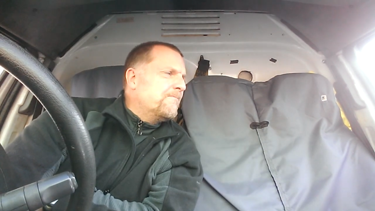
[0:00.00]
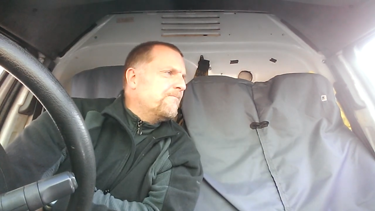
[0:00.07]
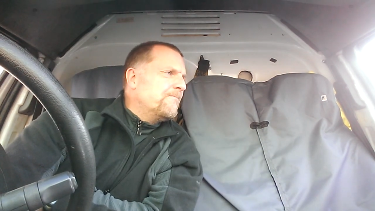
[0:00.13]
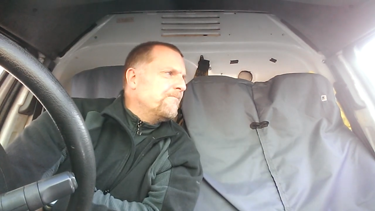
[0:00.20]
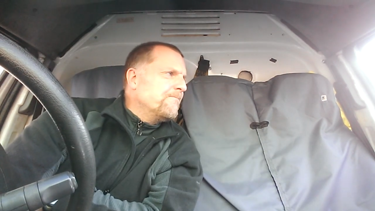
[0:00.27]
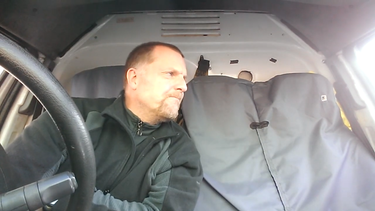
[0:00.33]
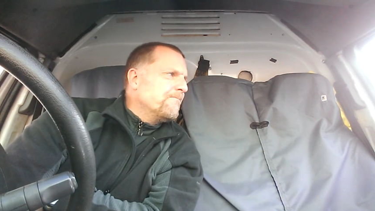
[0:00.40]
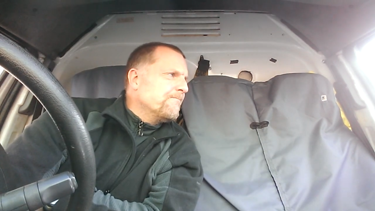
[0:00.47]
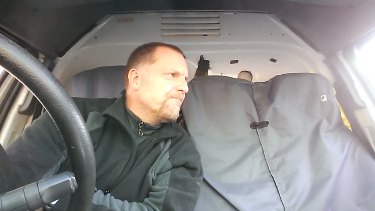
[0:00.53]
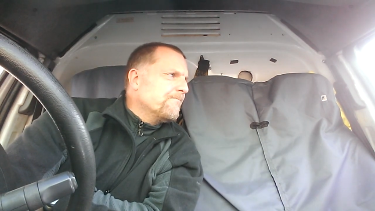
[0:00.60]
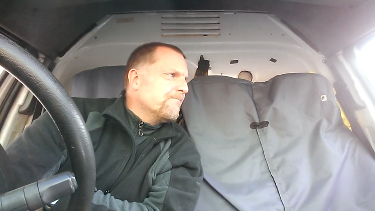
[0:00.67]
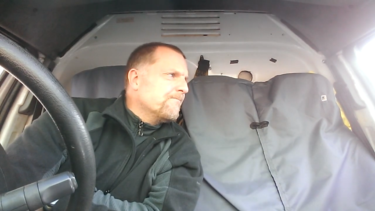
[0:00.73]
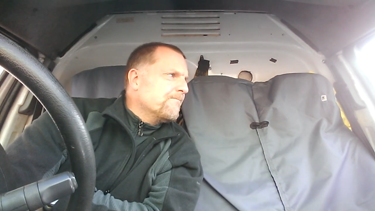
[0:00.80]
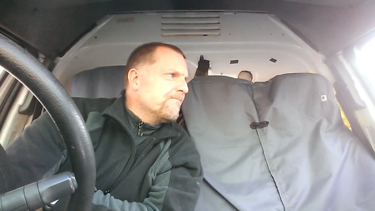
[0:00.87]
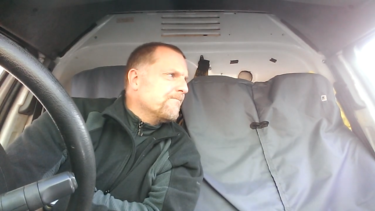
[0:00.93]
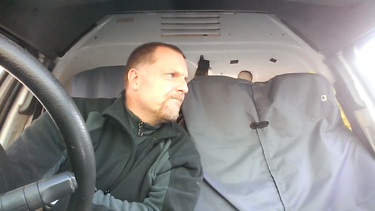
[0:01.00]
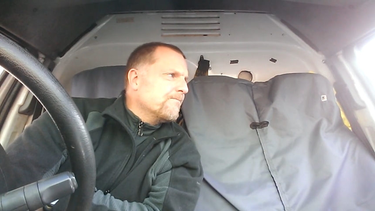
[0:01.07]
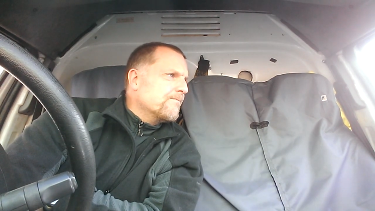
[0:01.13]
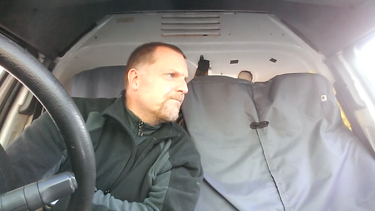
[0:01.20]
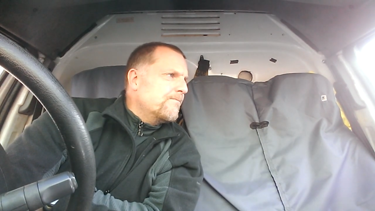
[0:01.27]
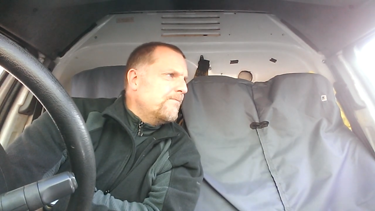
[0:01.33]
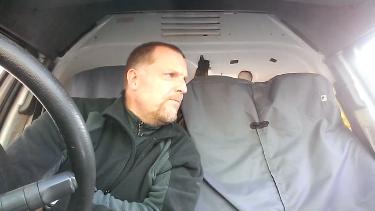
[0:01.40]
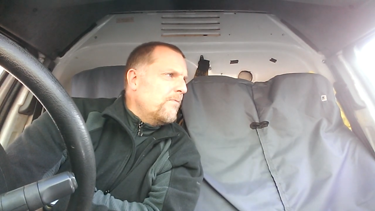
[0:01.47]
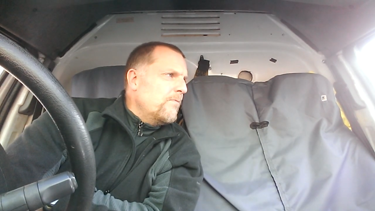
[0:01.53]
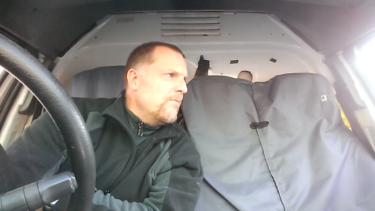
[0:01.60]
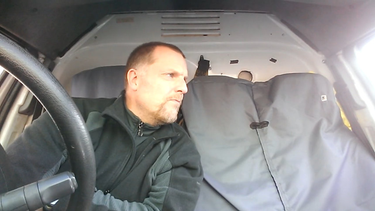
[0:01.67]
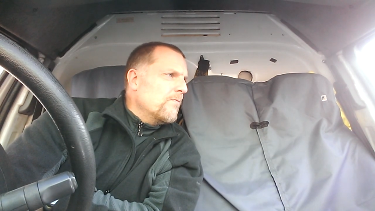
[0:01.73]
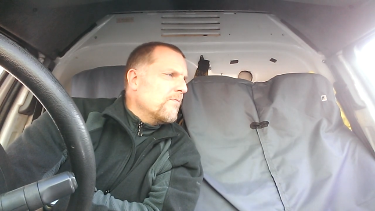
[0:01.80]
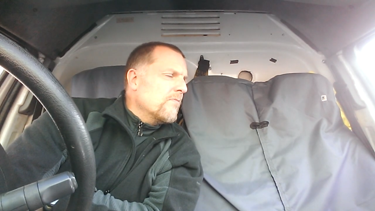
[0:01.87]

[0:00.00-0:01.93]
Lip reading: (no one is talking)